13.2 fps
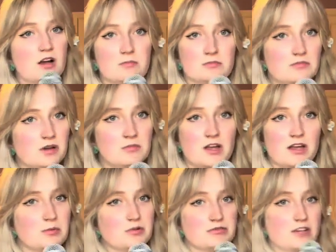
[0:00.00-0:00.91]
I'm not
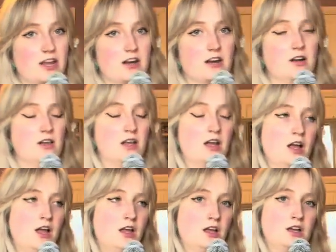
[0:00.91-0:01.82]
able for that at all.
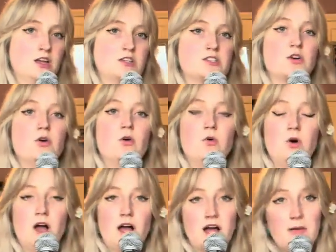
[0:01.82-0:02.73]

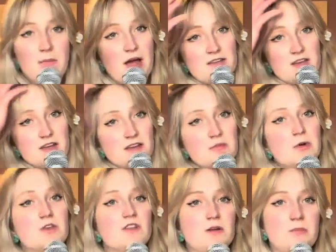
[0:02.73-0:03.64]
So at the end of the
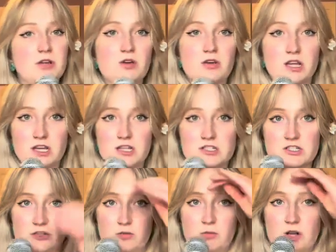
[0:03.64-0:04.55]
month, I'll be looking
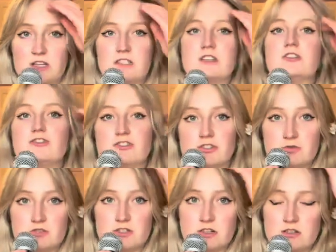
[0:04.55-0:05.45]
into ways to
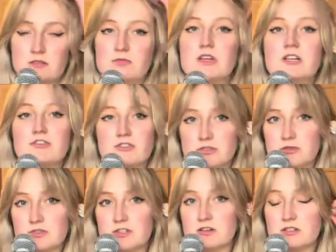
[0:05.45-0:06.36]

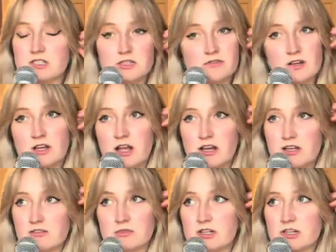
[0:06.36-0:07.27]
reintroduce it, or see if I
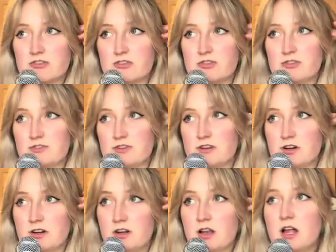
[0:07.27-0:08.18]
can reintroduce it
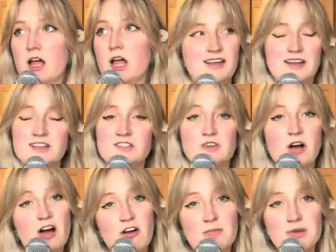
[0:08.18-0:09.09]
at all. So
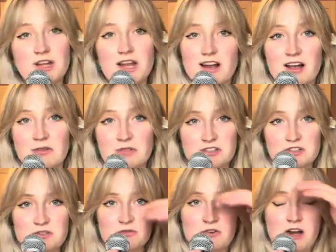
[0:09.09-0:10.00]
how I've been getting on with it
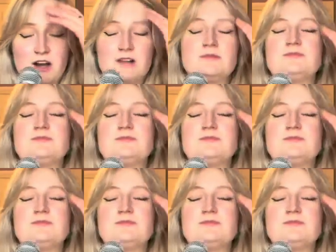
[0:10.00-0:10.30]
so far?